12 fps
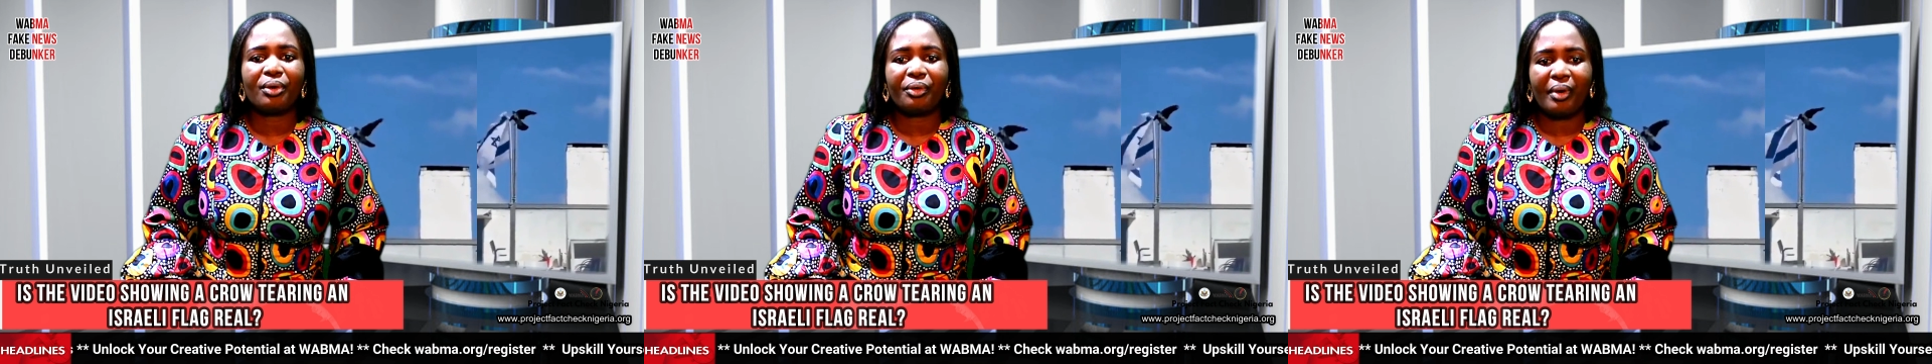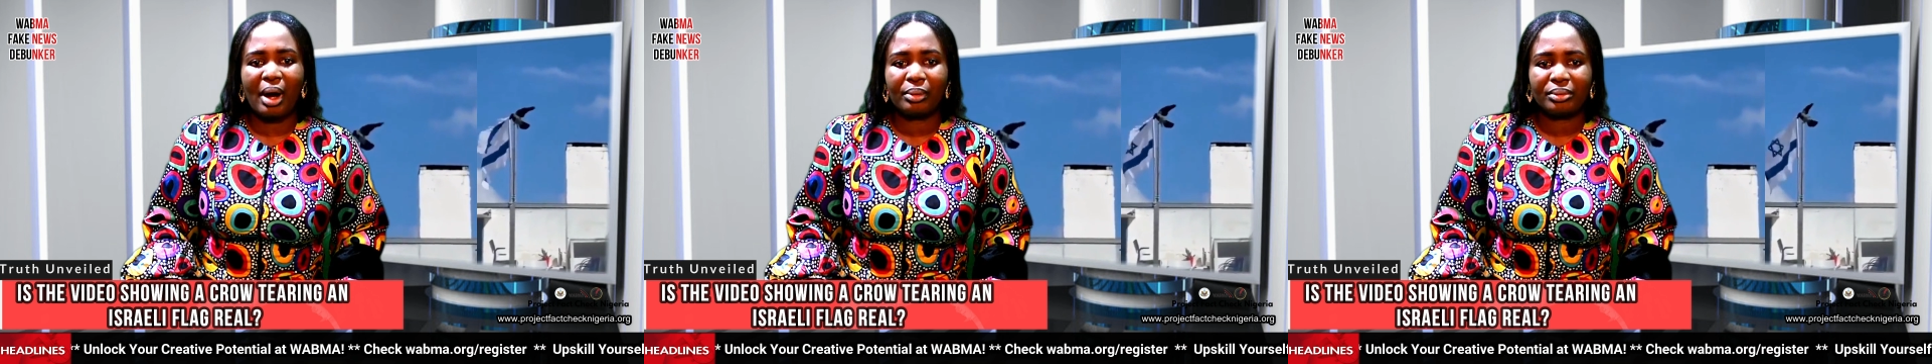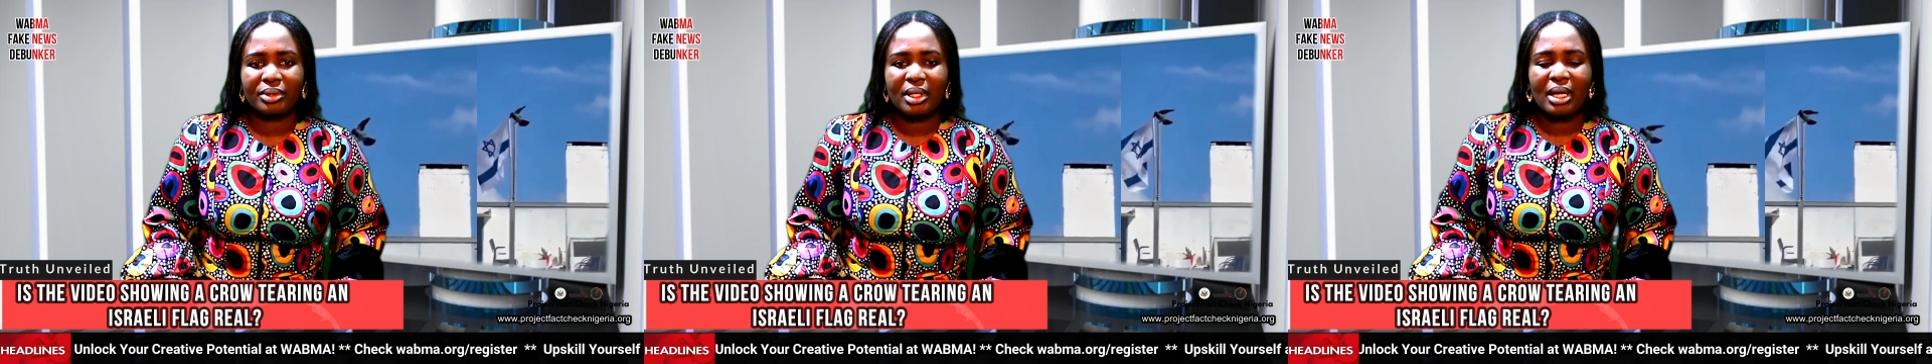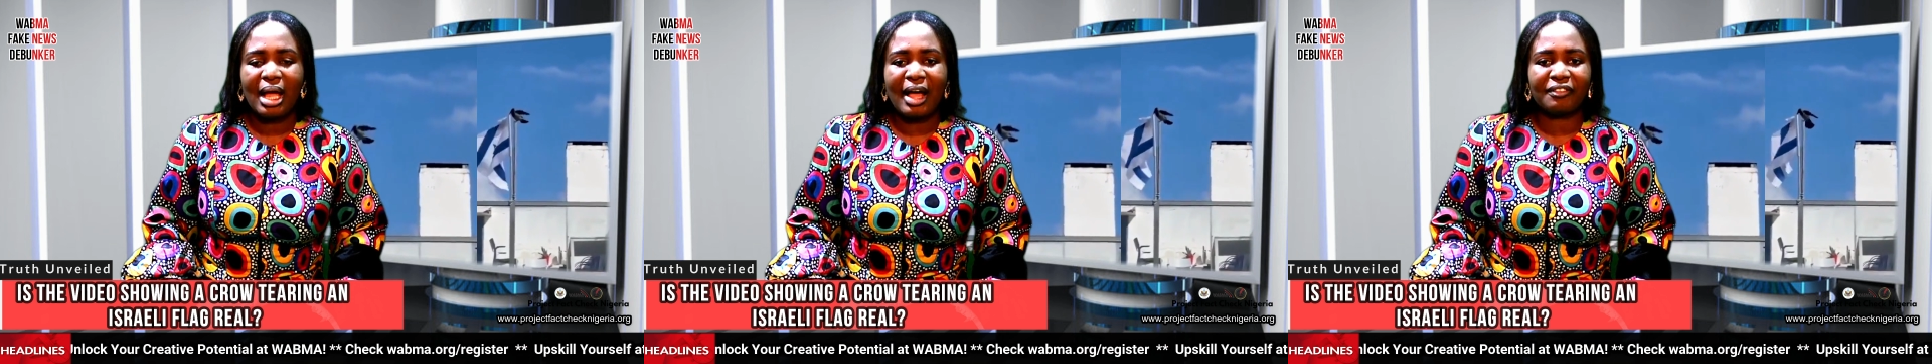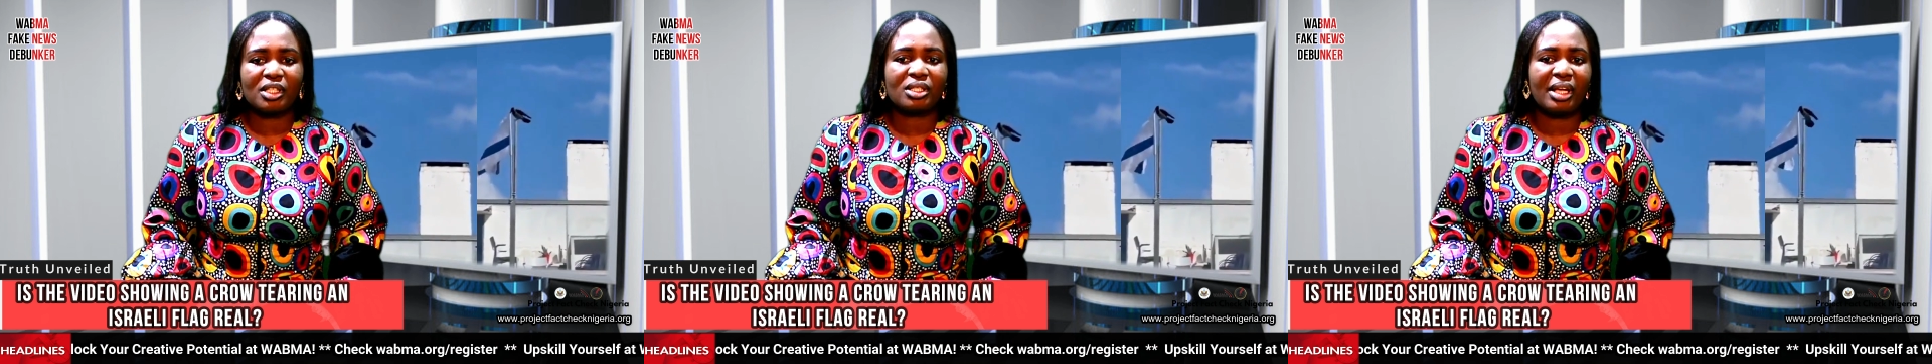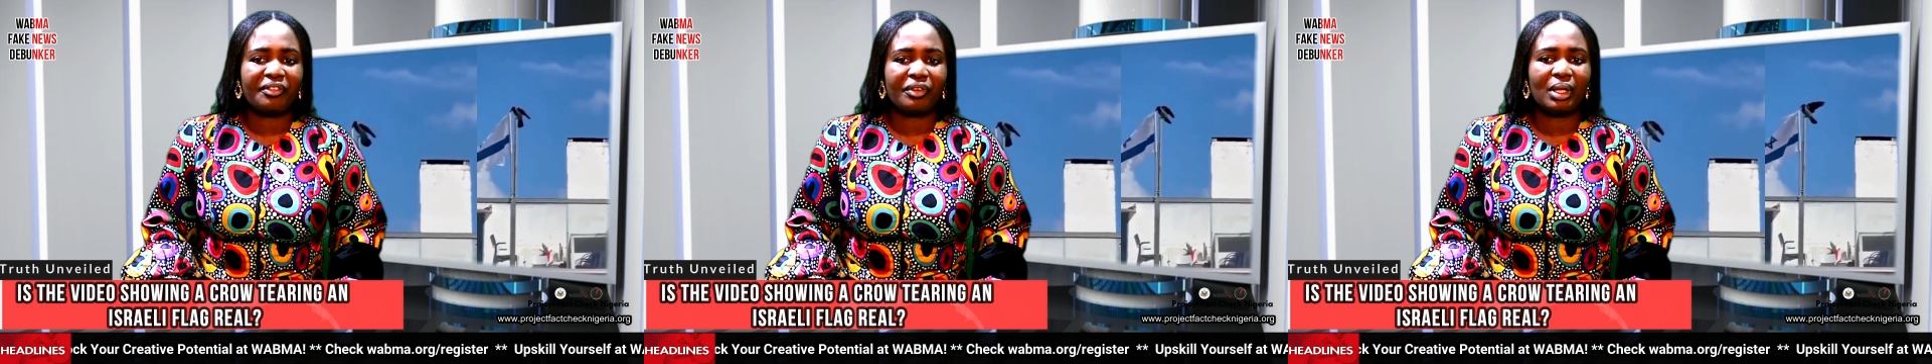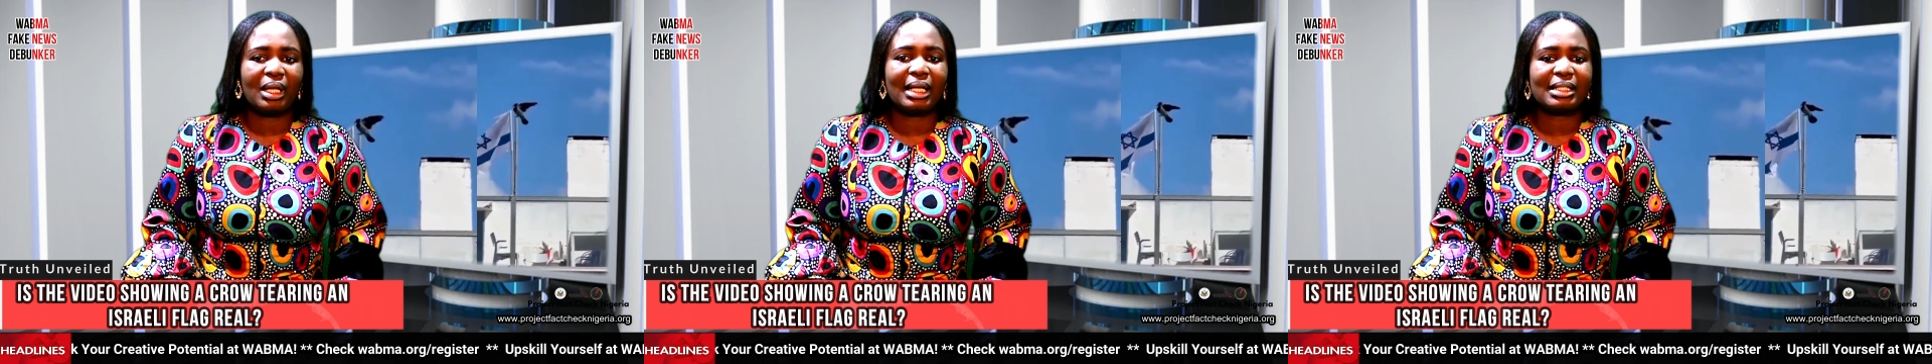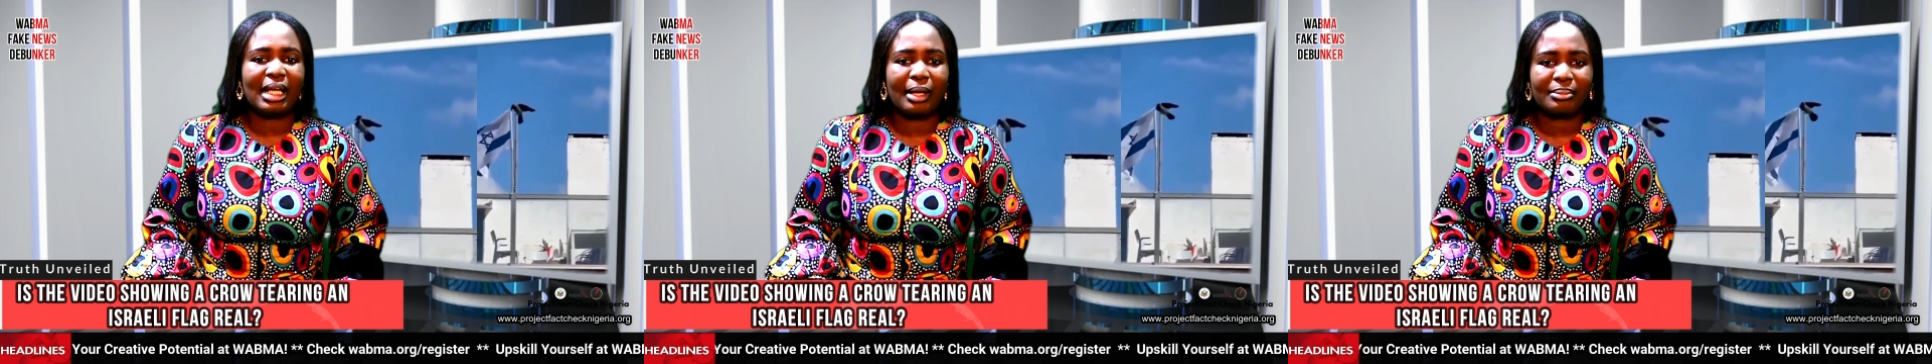ground after several
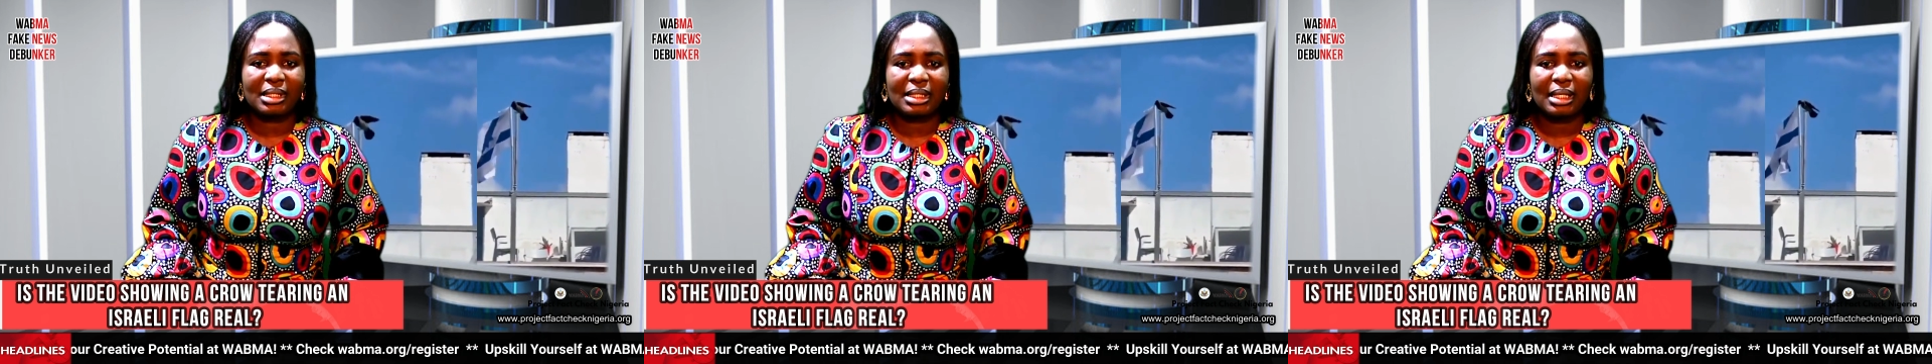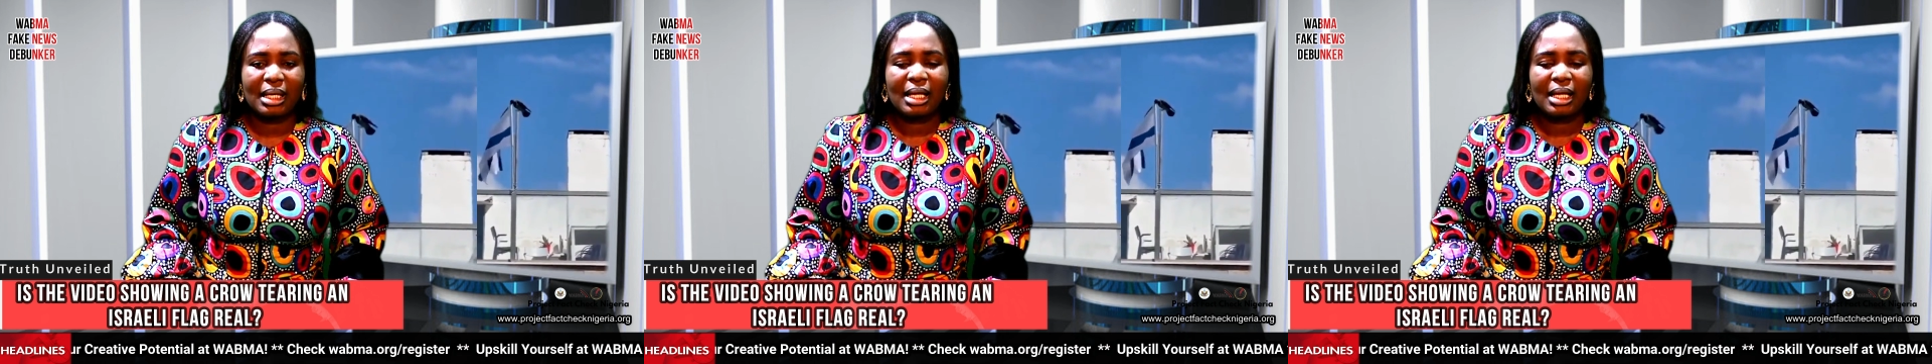attempts.